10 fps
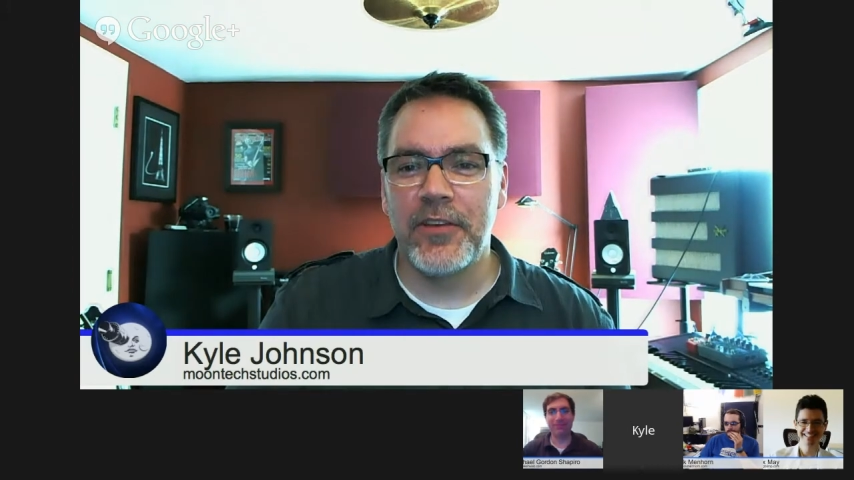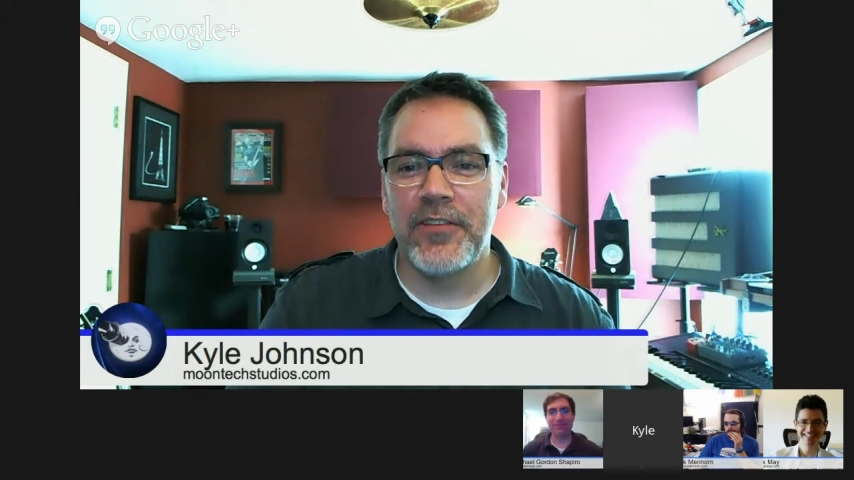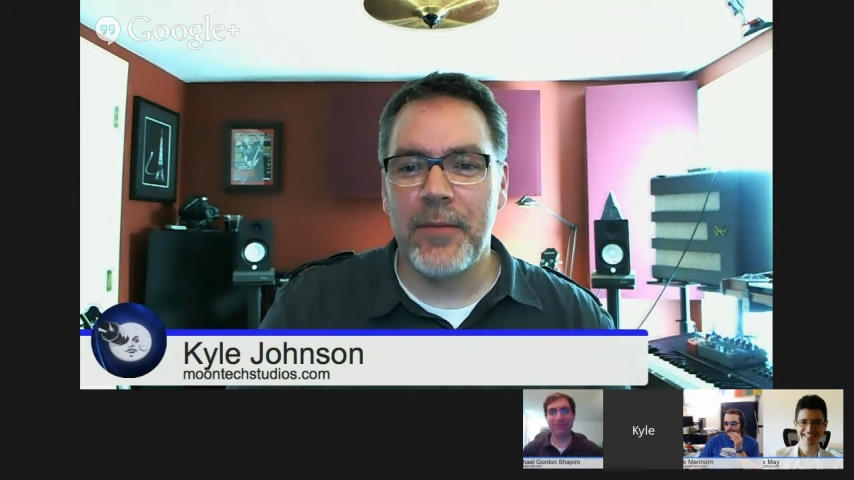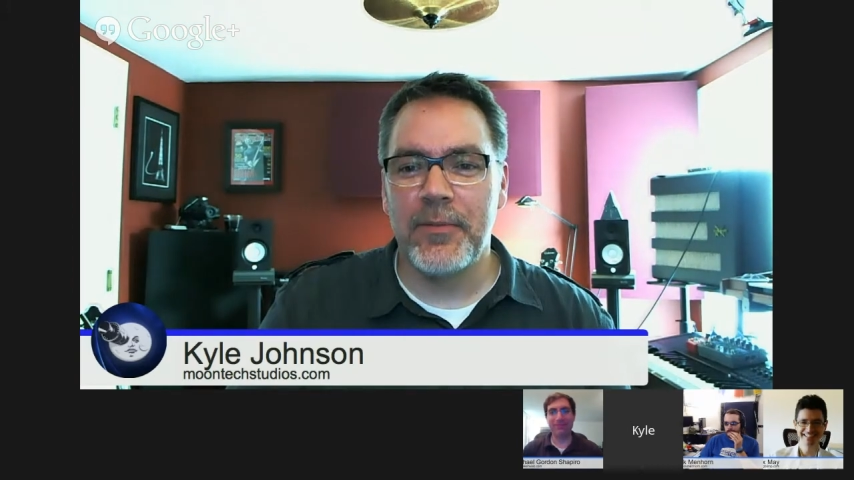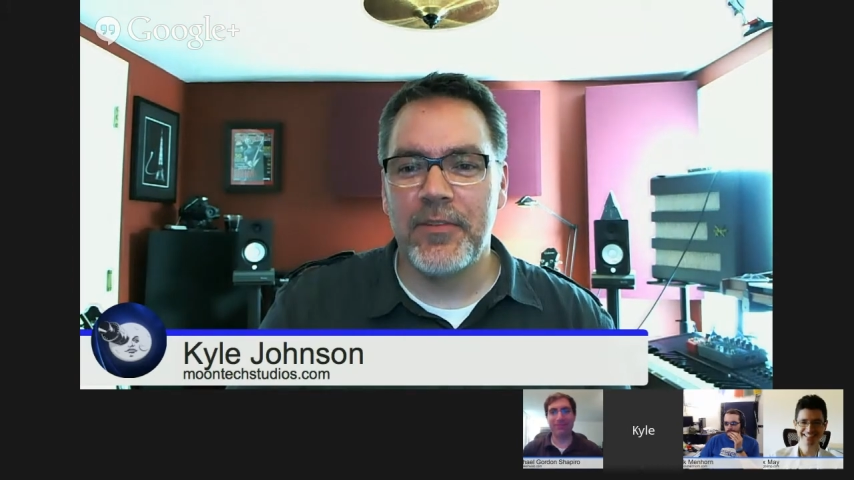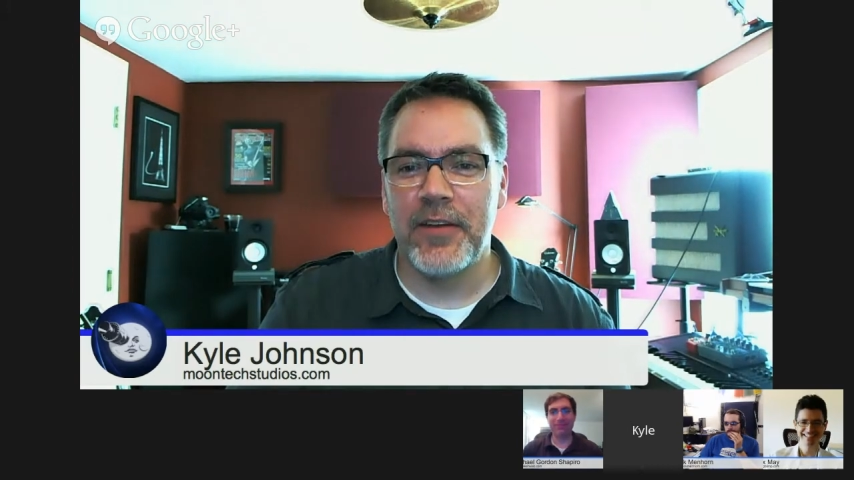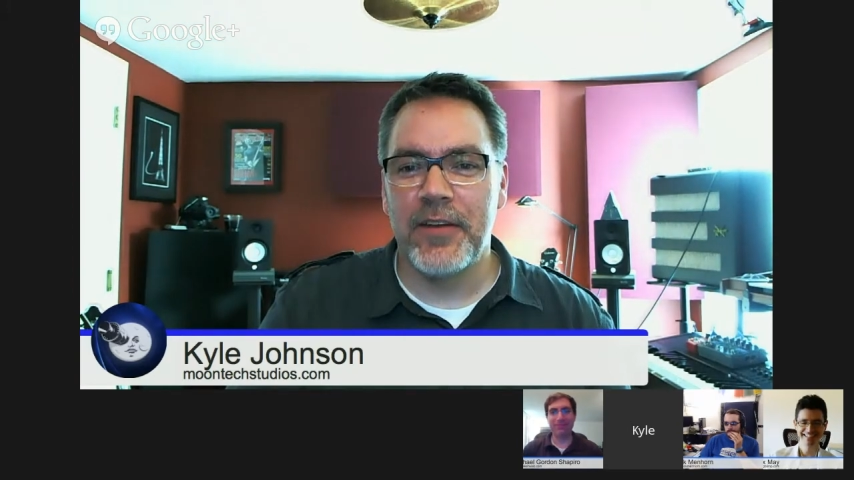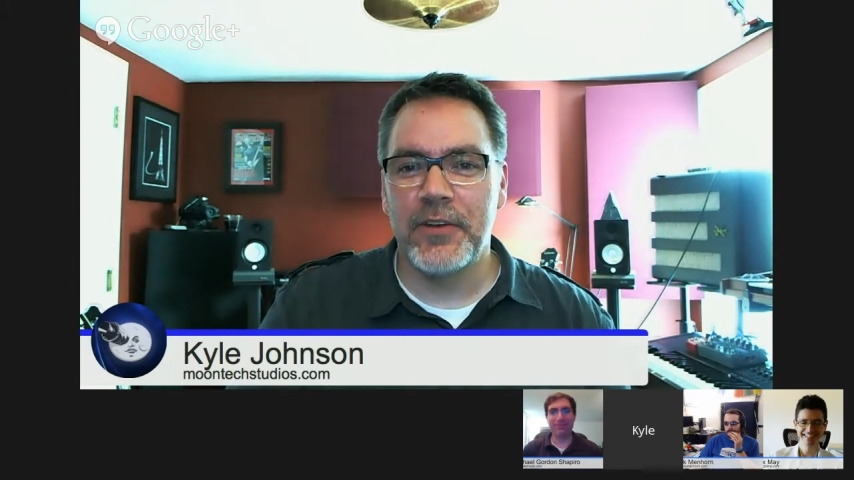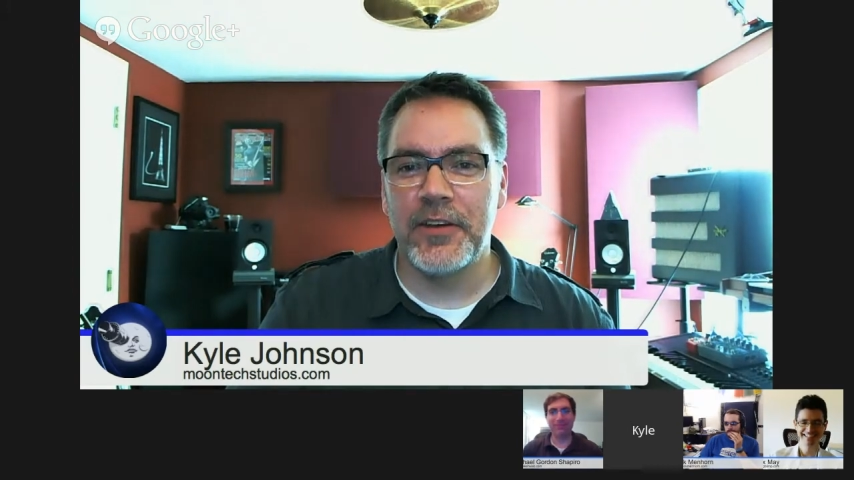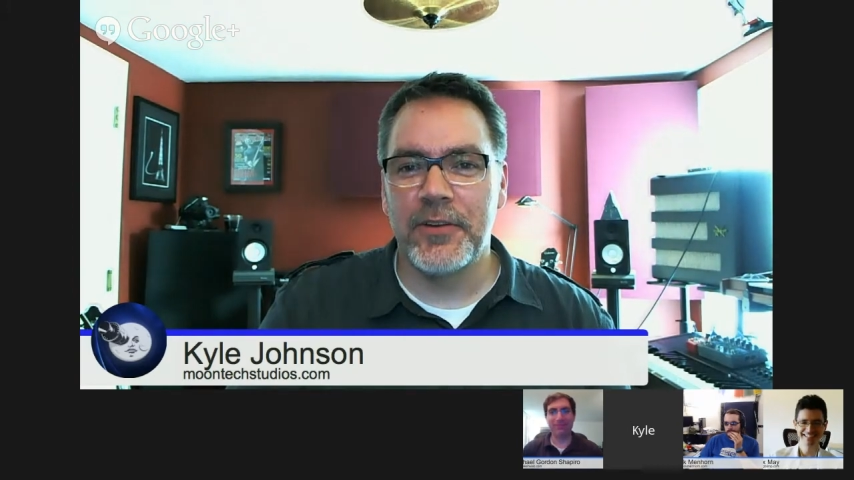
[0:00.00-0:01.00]
I sat beside him
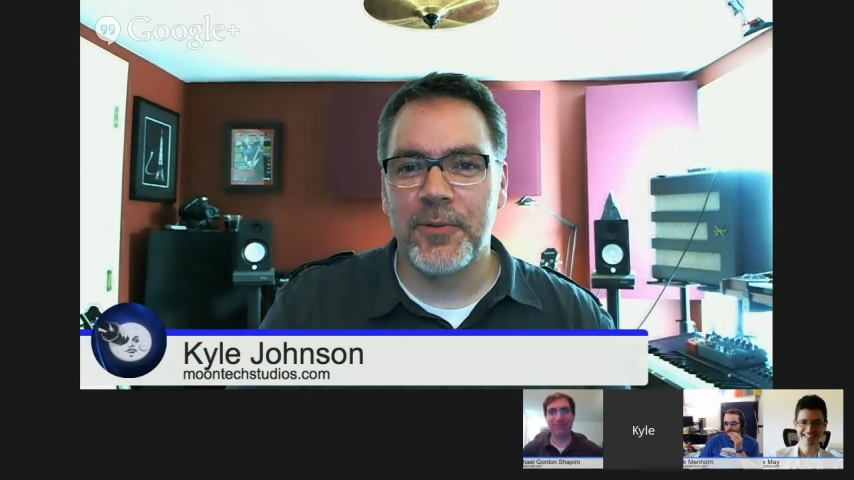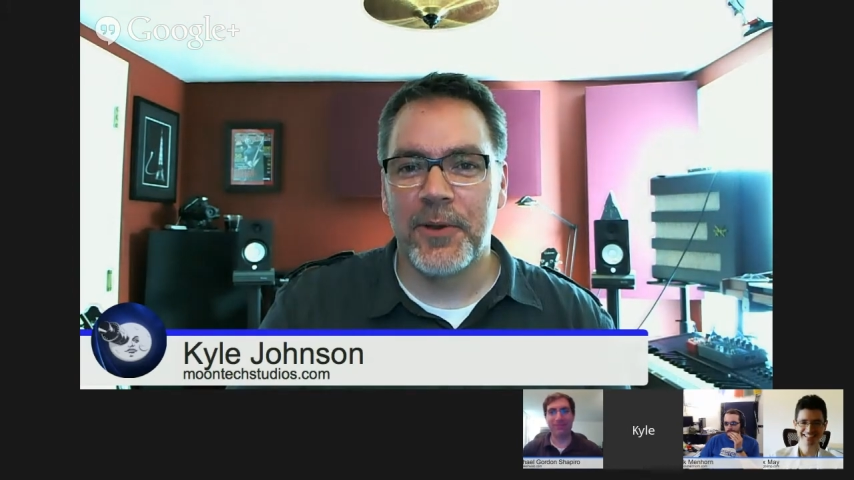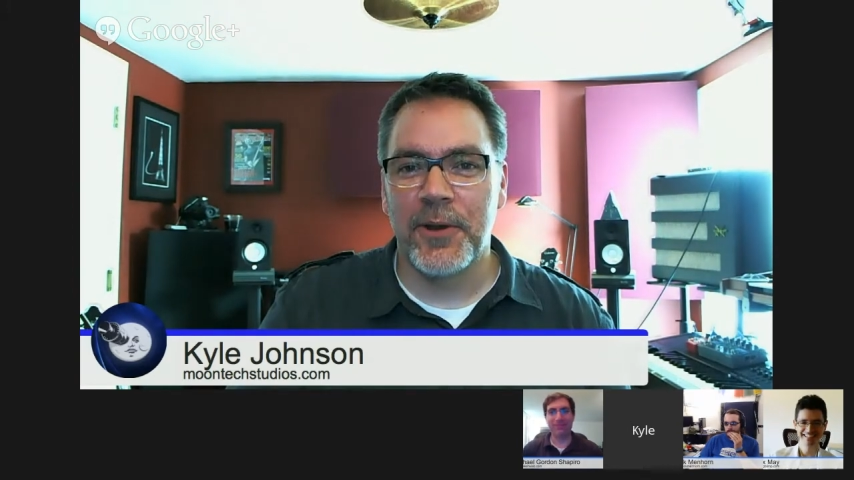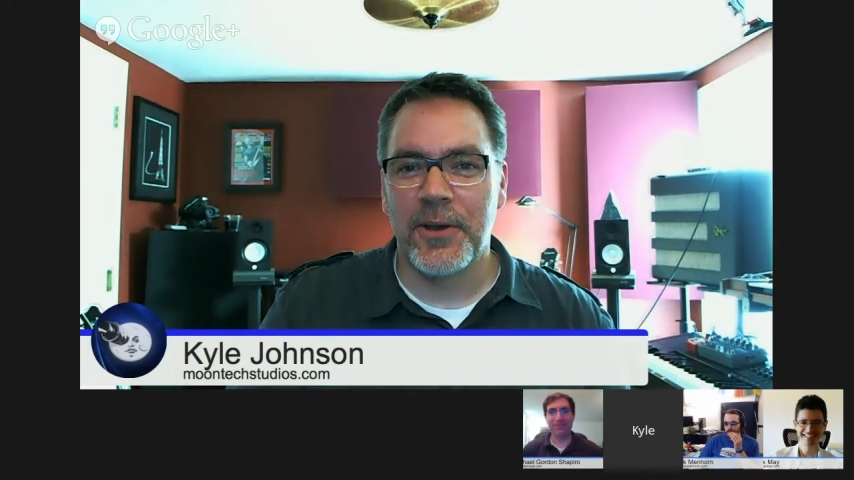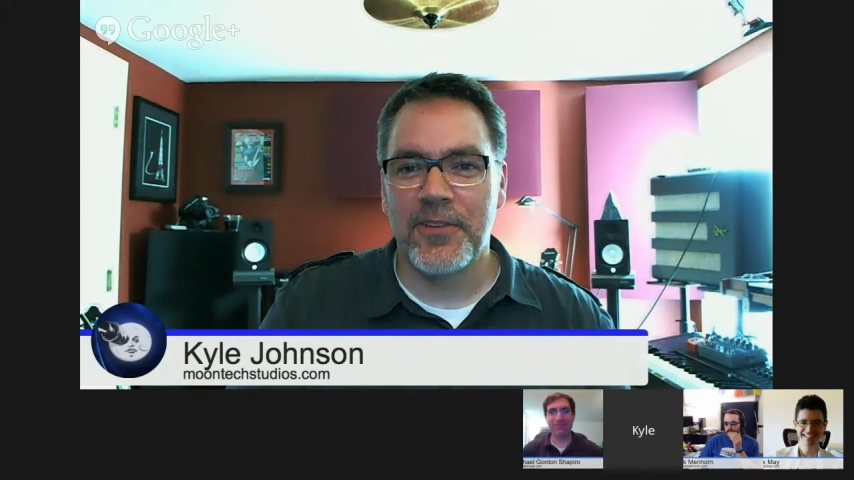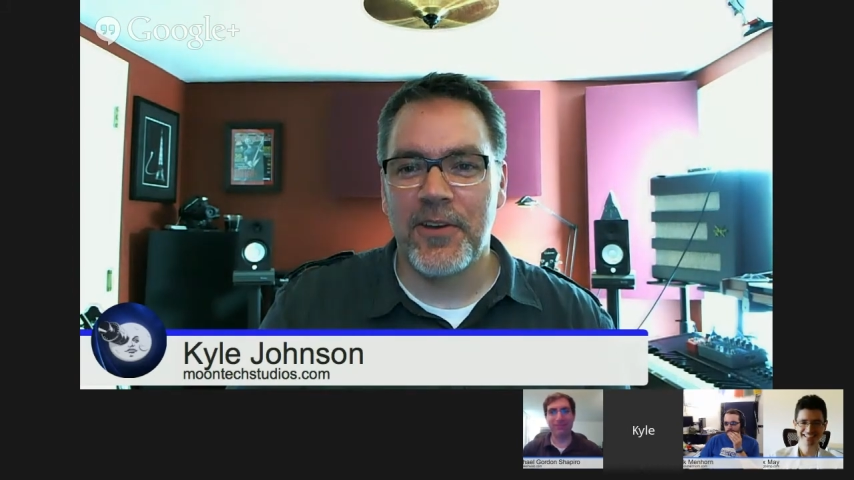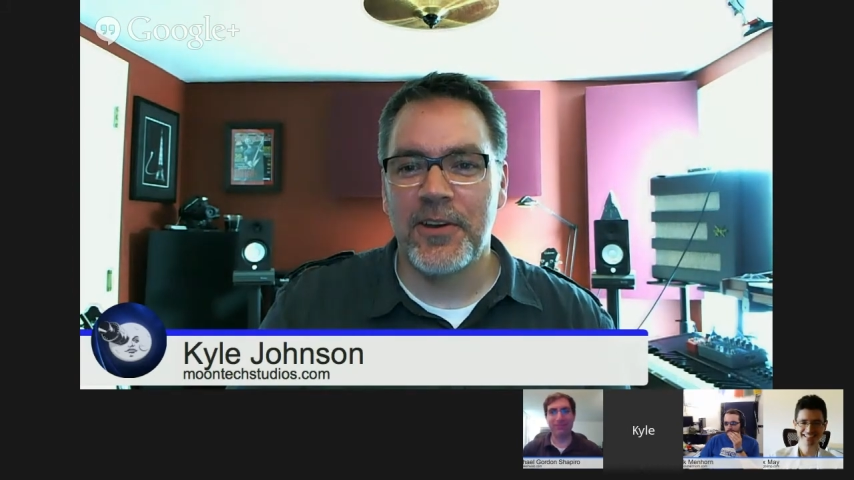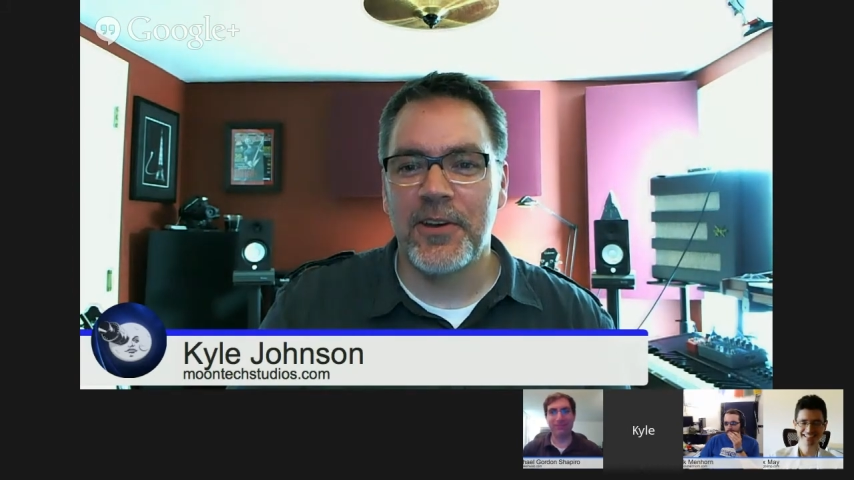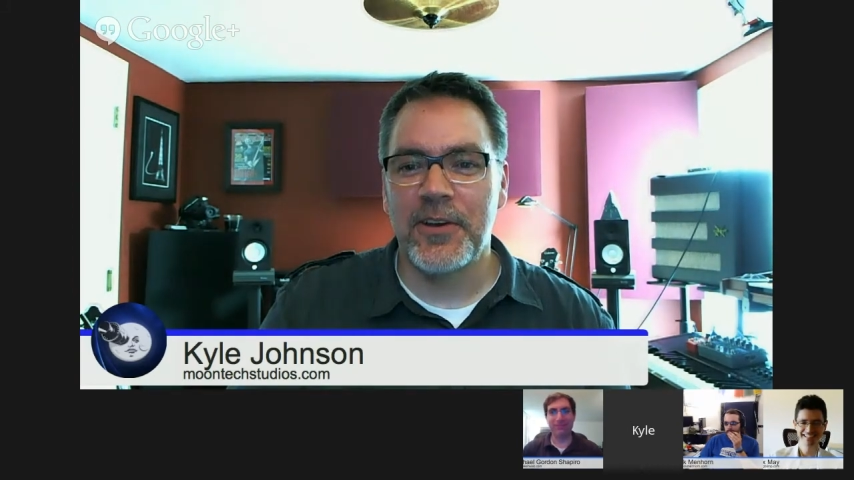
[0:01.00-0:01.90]
for years working on Guitar Hero,